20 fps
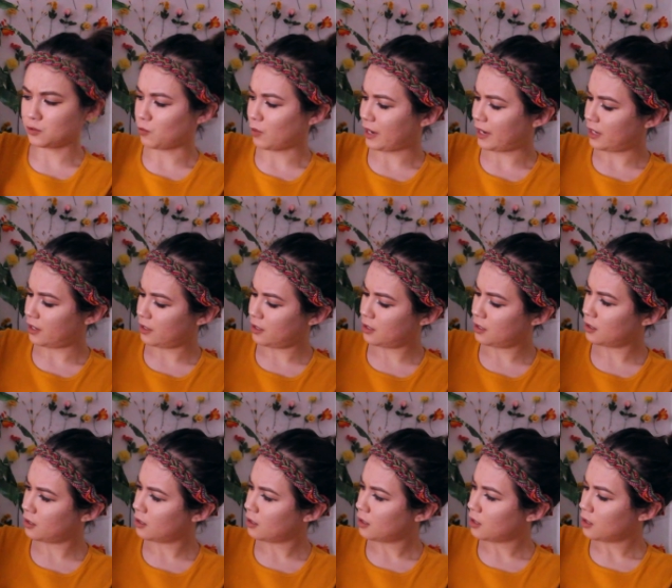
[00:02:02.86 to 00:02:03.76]
white
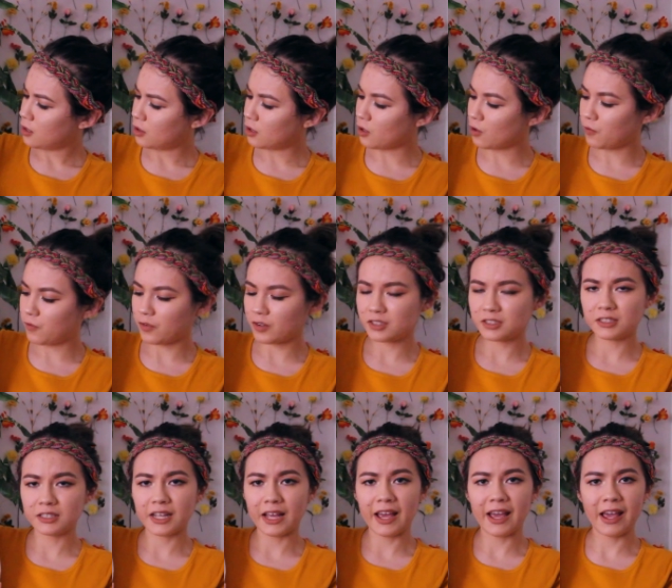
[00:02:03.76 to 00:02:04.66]

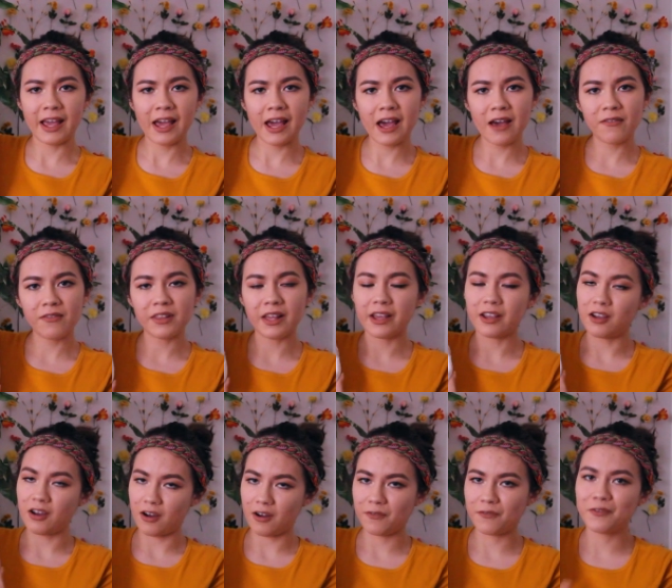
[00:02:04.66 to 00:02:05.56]
loafers that I have that I
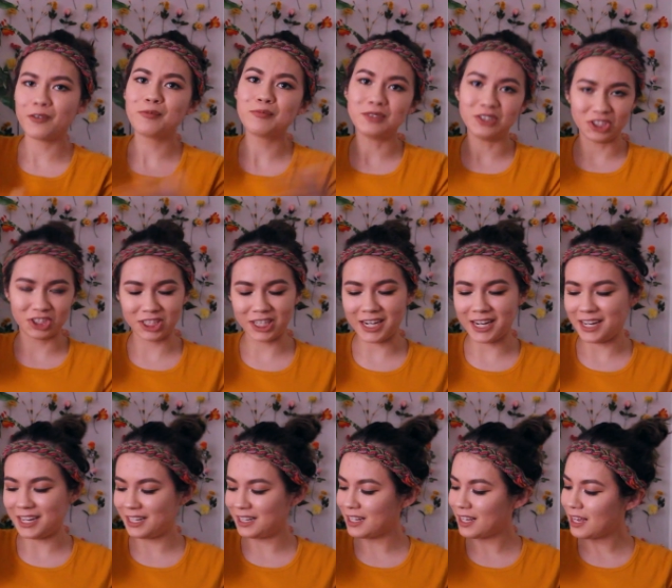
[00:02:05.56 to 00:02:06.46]
got from
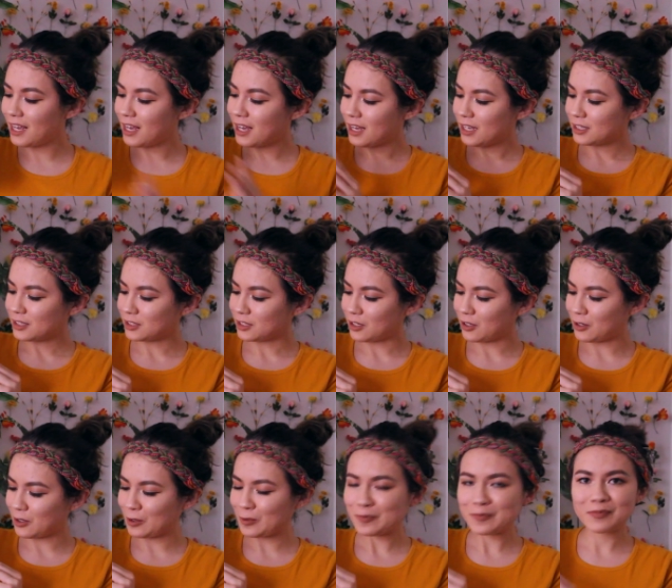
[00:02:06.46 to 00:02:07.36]
Shein.
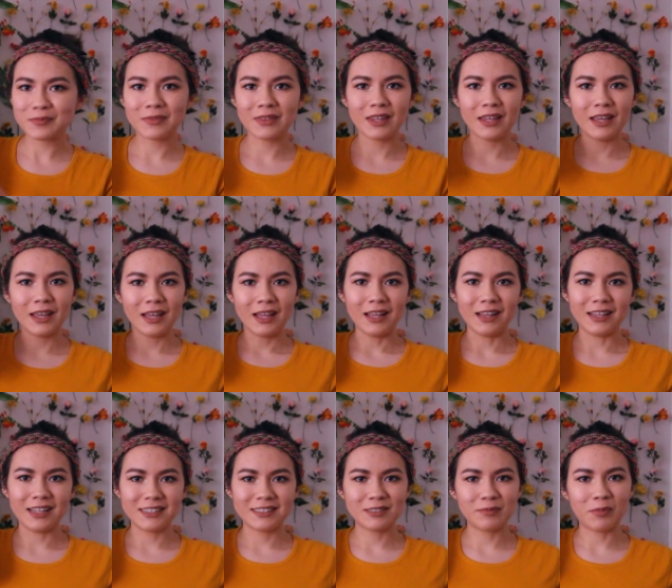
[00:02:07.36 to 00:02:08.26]
So
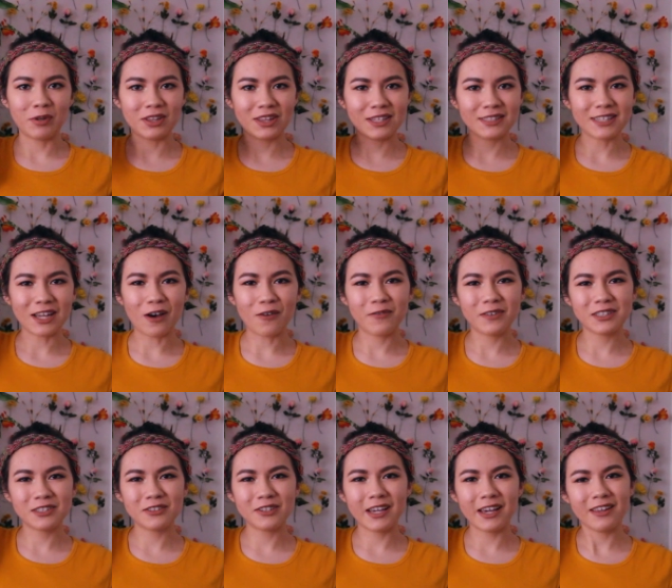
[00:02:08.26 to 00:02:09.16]
let's put this
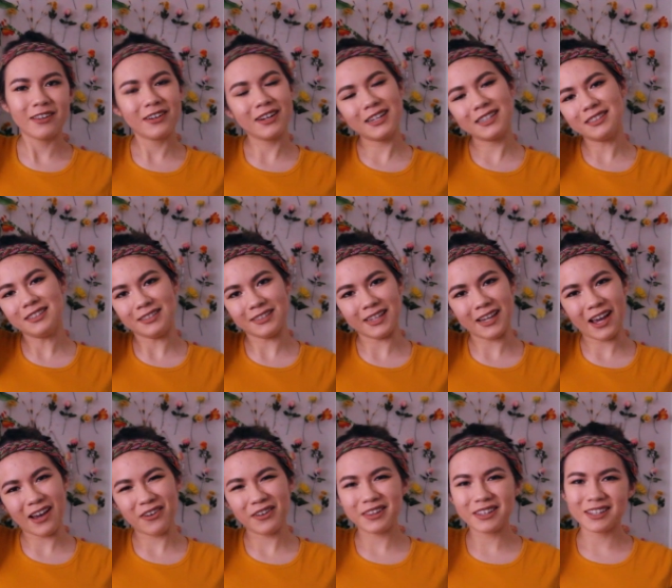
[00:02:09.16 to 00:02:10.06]
outfit together and see how it